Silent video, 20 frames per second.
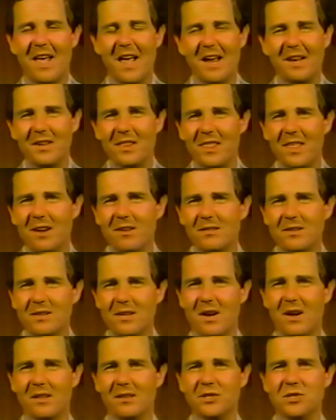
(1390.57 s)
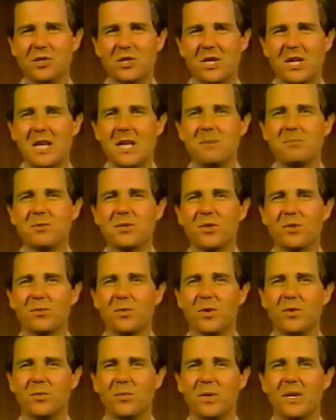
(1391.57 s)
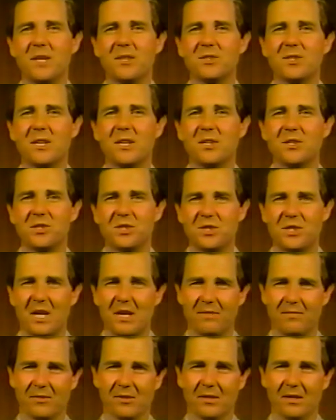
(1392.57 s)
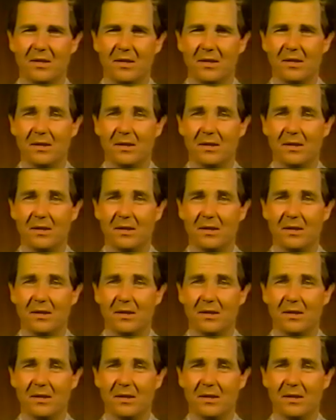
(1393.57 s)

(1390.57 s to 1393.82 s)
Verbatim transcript: and their knowledge keeps the roadways safer,